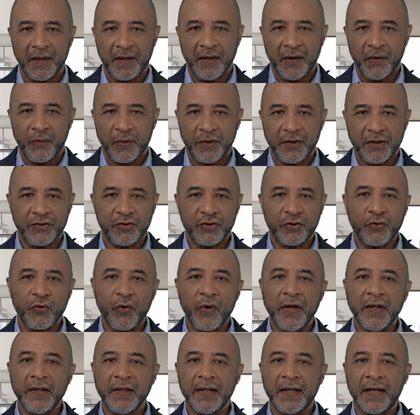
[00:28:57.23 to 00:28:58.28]
With its
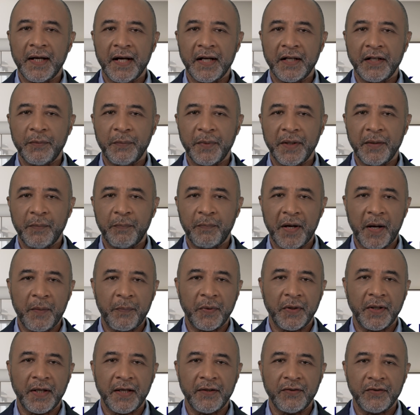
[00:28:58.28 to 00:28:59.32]
growing economy,
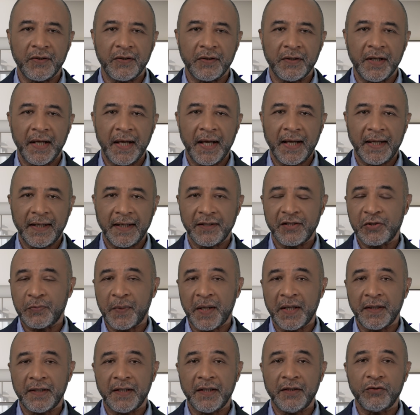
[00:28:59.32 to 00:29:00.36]
population, and
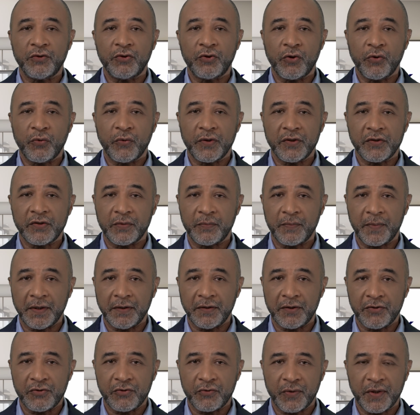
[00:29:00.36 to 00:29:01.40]
expanding tourism
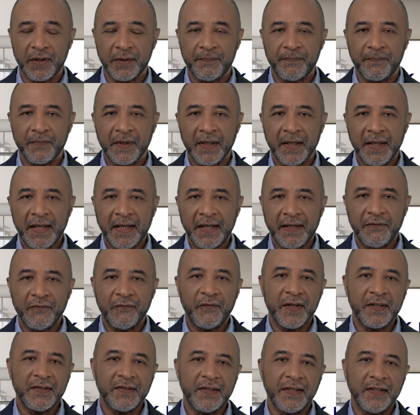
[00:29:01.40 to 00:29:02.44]
industry,
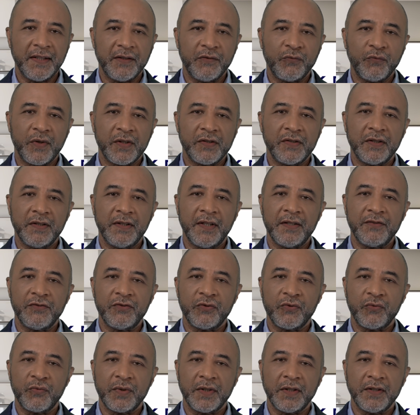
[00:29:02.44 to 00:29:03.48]
investing in residential
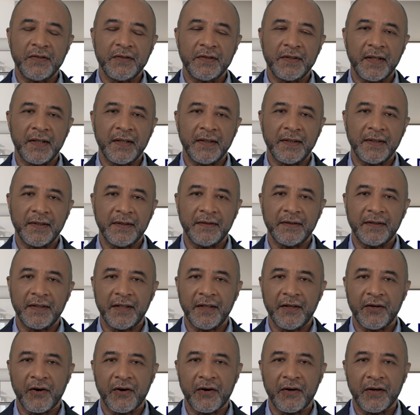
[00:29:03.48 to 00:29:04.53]
real estate in
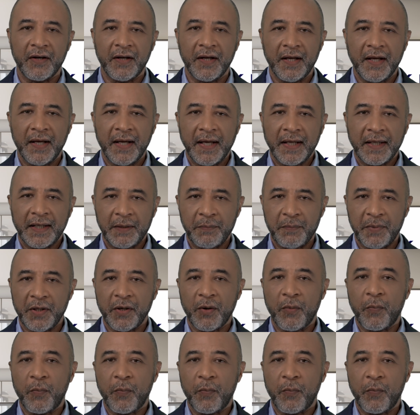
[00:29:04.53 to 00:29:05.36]
DR can be a